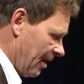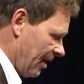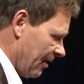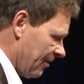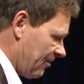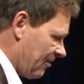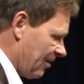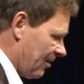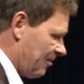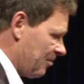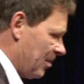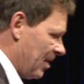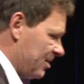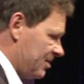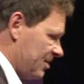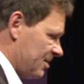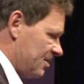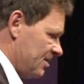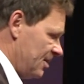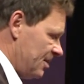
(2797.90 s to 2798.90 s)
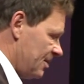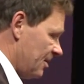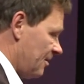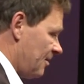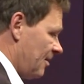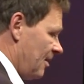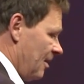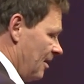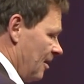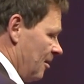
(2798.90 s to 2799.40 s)
as, as much as needed.
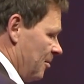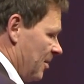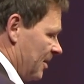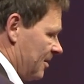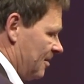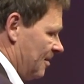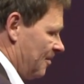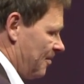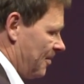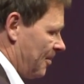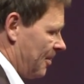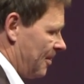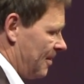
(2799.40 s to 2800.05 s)
But